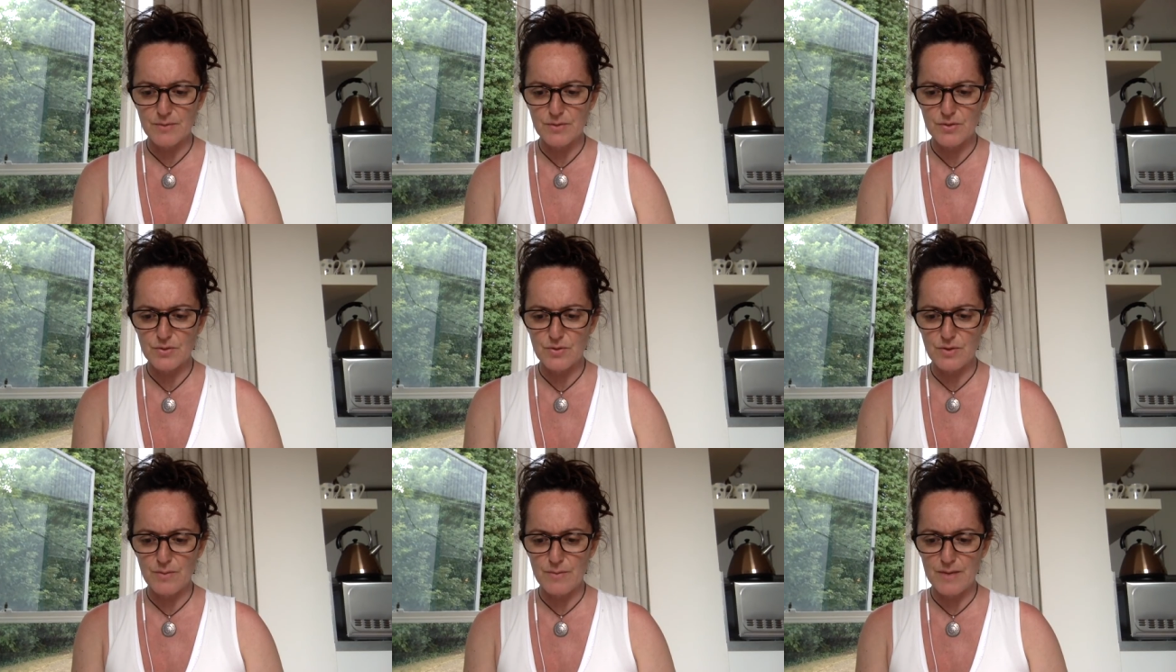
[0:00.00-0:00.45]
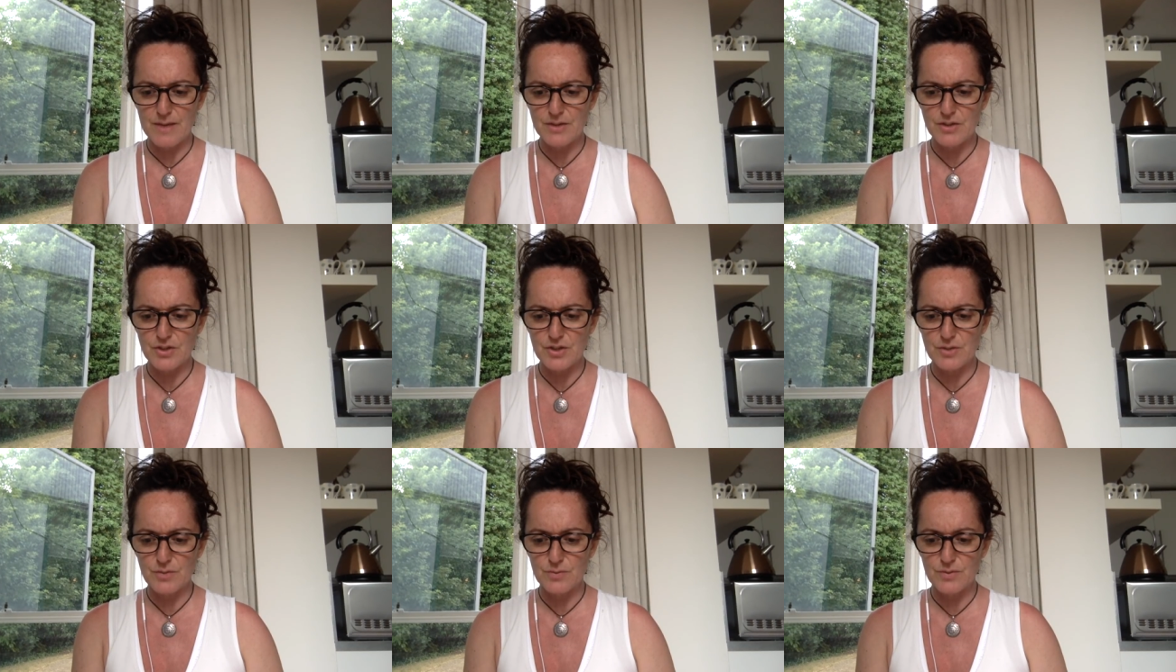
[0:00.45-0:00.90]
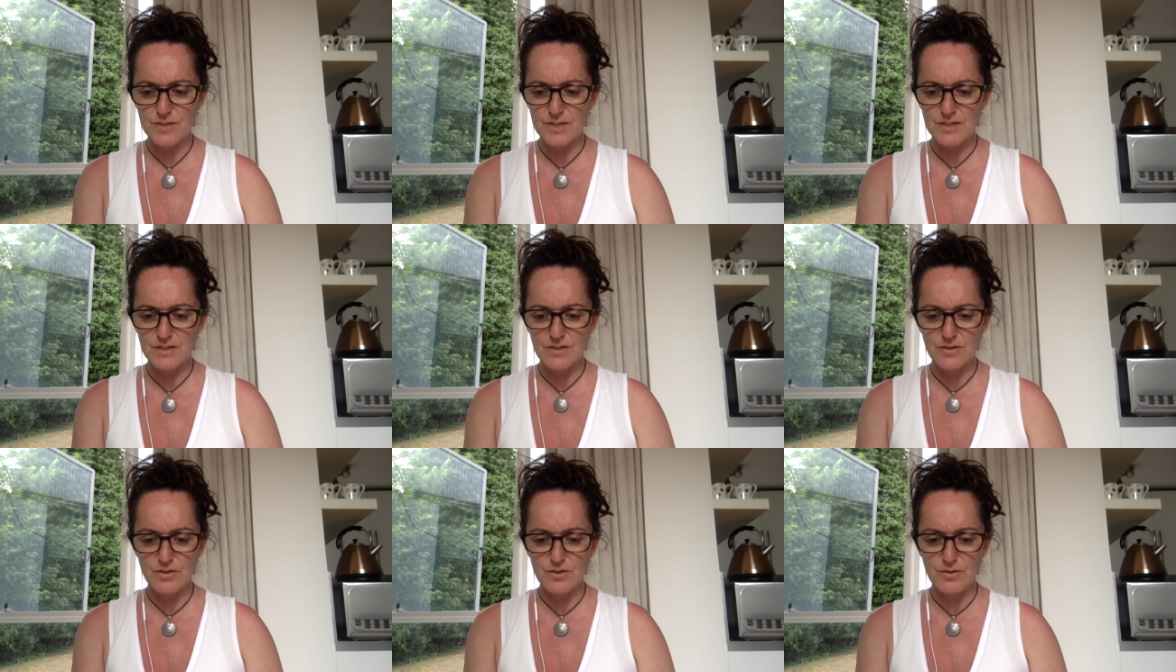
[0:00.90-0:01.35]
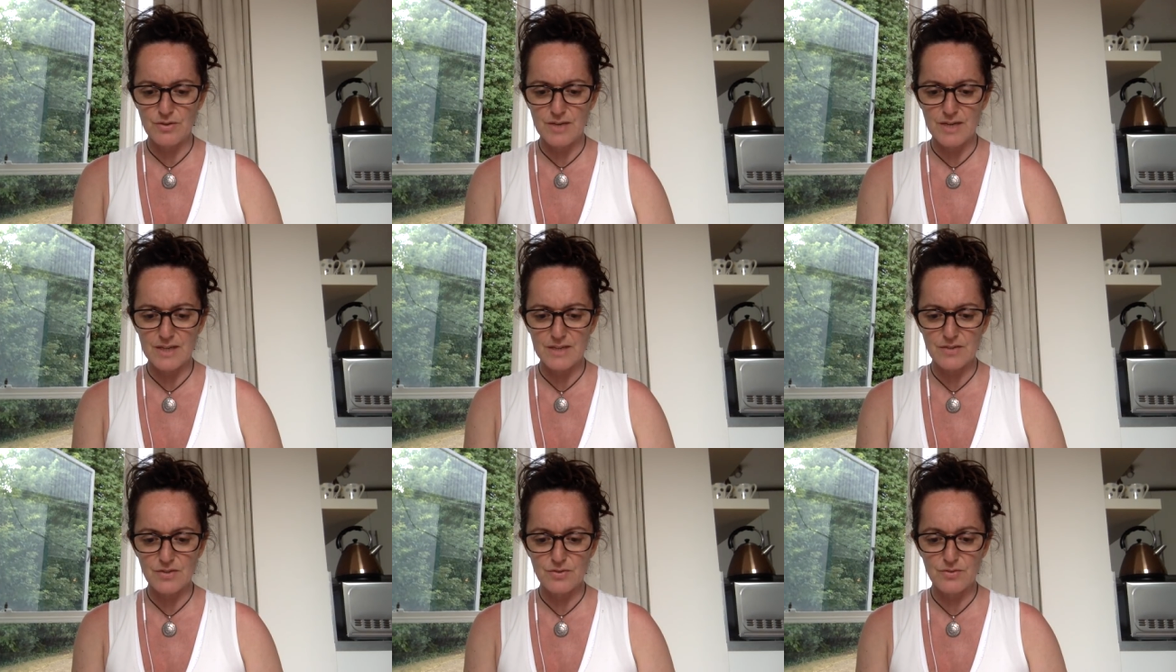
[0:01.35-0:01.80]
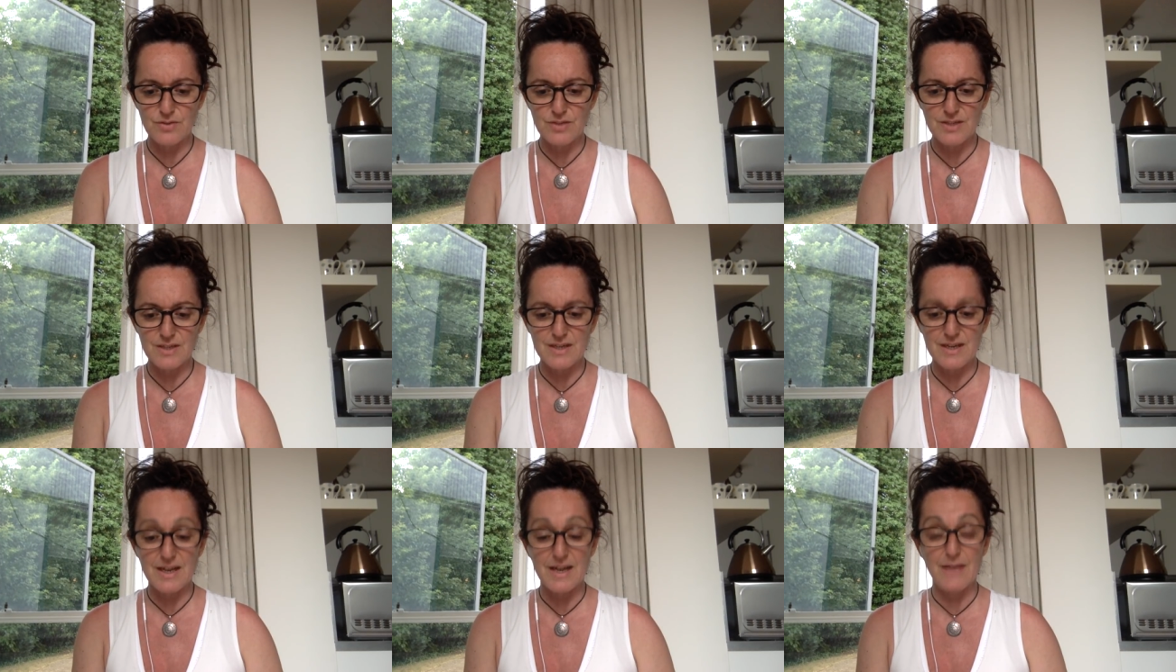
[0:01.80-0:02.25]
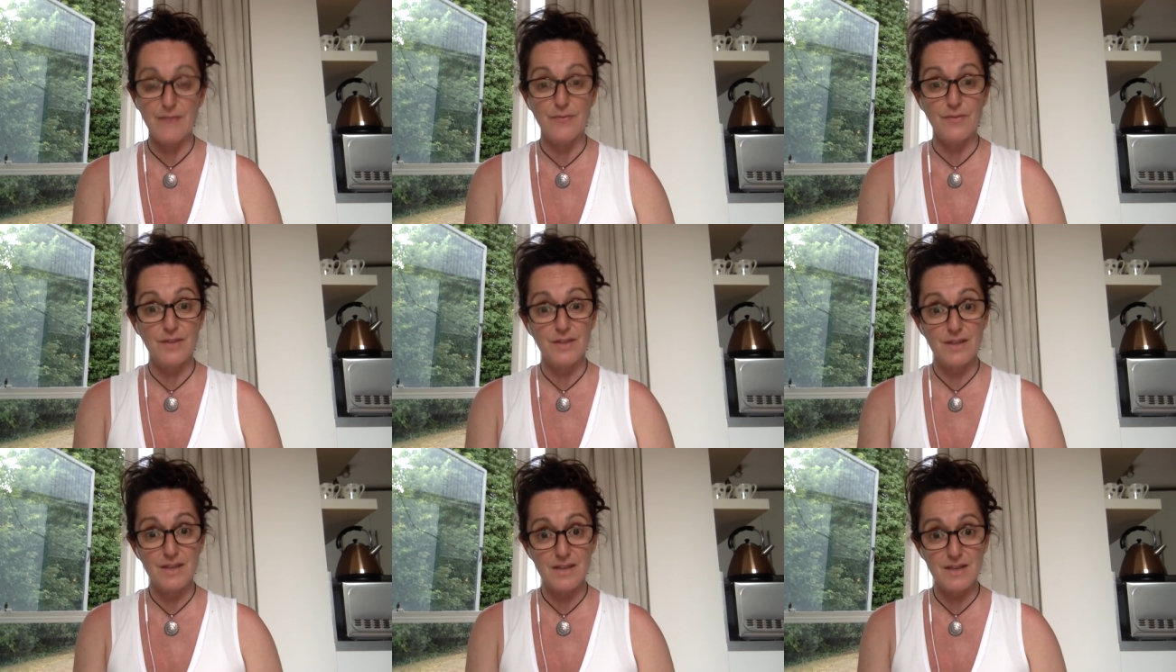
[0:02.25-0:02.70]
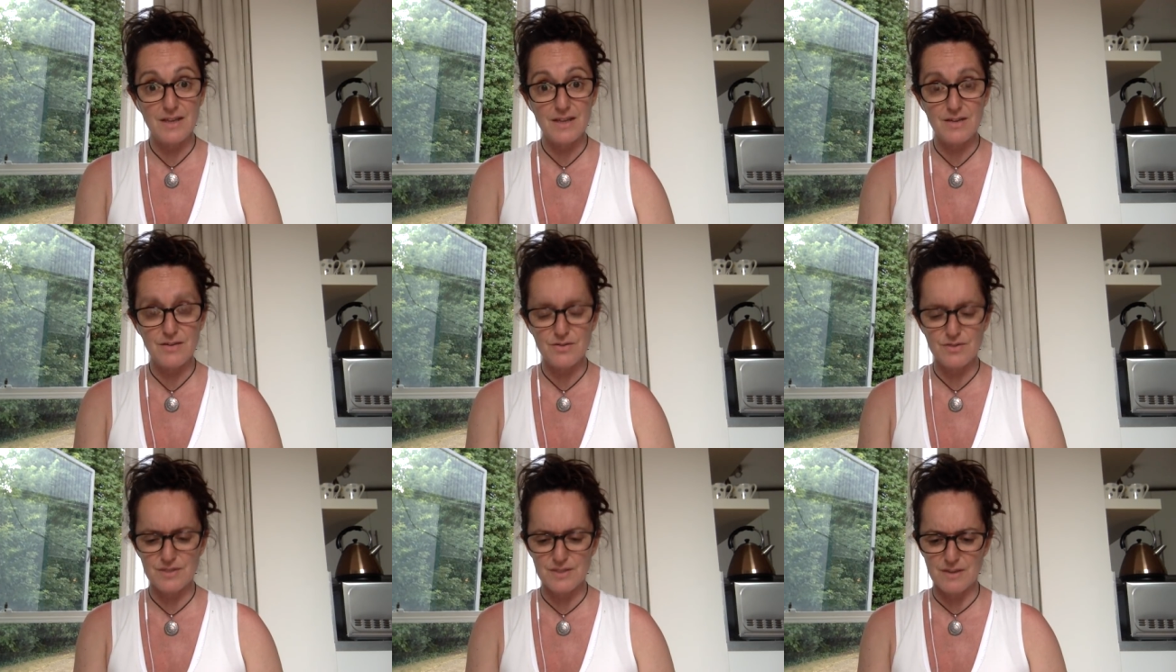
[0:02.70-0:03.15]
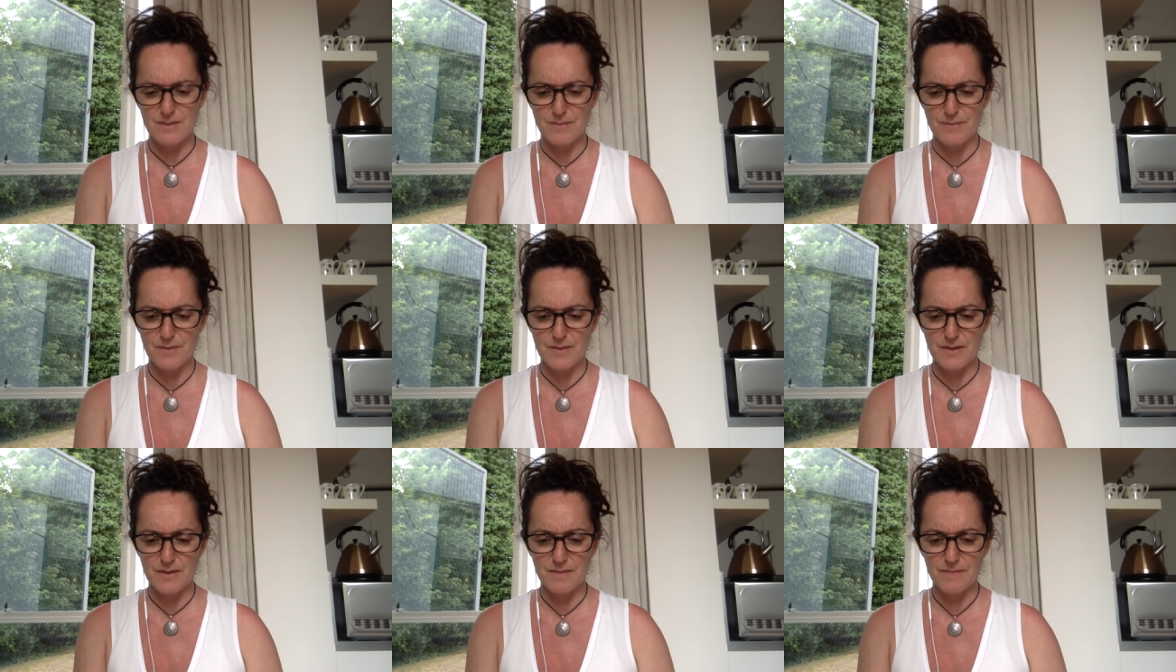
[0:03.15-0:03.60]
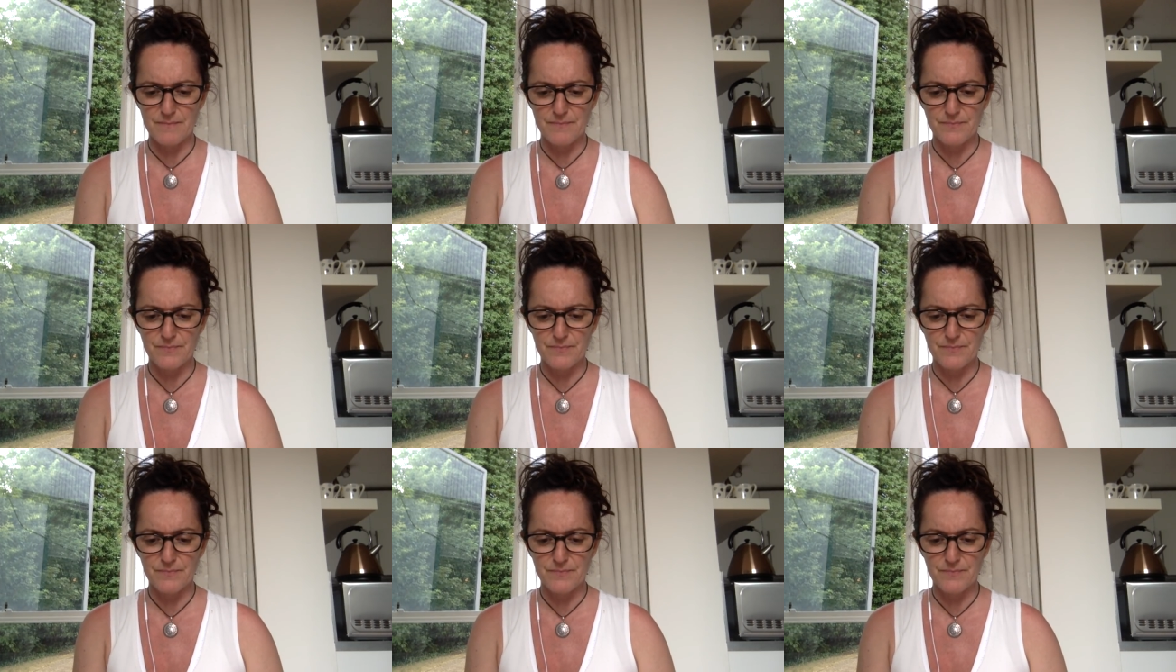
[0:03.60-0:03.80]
so I imagine it was his new guest who didn't have the key or something.